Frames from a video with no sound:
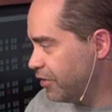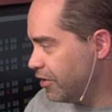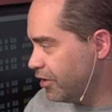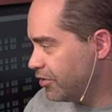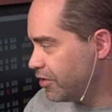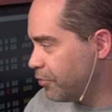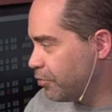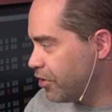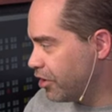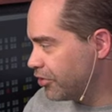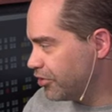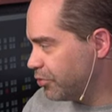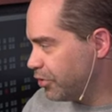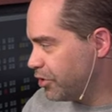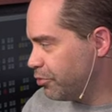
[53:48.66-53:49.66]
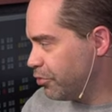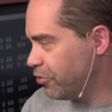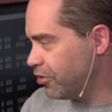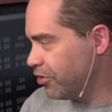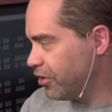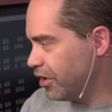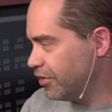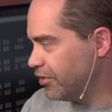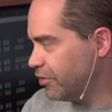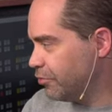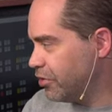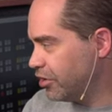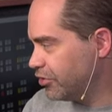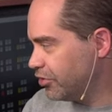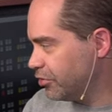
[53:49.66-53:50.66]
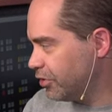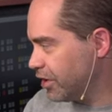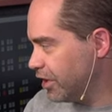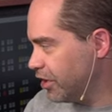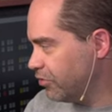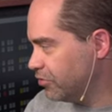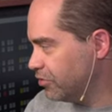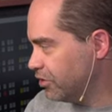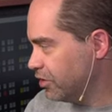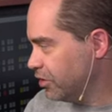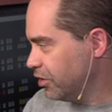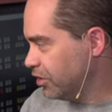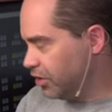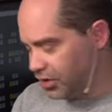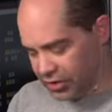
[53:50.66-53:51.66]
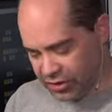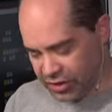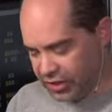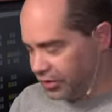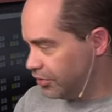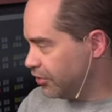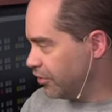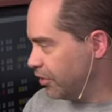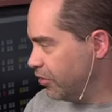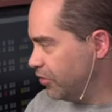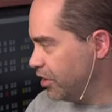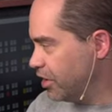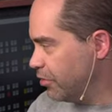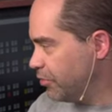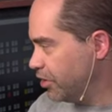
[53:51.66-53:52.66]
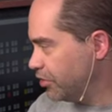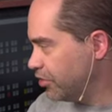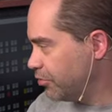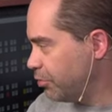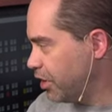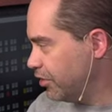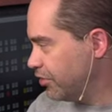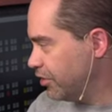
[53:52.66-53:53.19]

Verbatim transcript: some boxes with a border and some boxes without. All right, so, and then I'm going to just paste